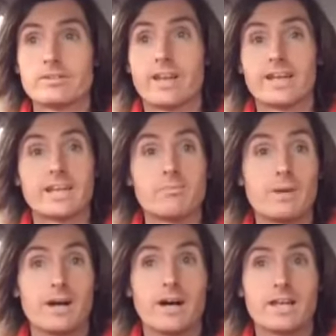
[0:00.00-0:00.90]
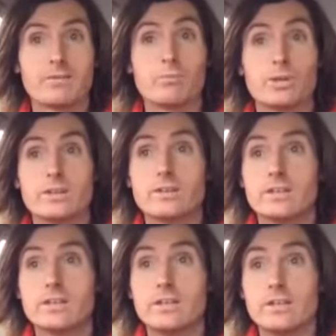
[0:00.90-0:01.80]
taking it apart, and then
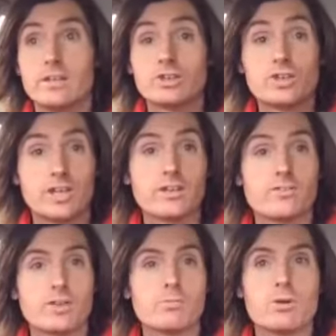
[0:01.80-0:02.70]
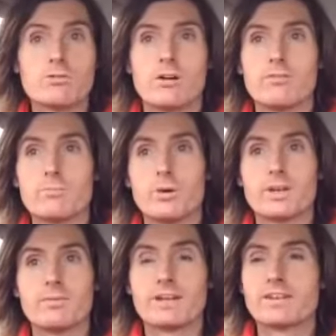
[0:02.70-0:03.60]
we sheared a few more off,
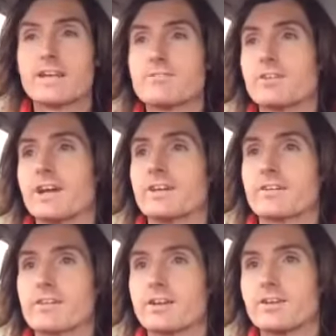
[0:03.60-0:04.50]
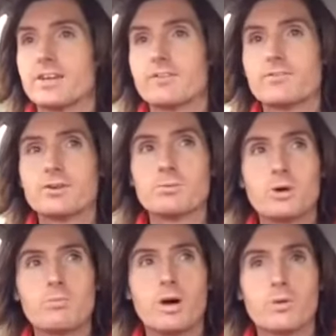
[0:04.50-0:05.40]
putting it back together again. So I need a few
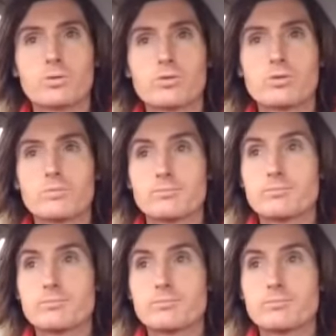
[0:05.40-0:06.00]
more bolts.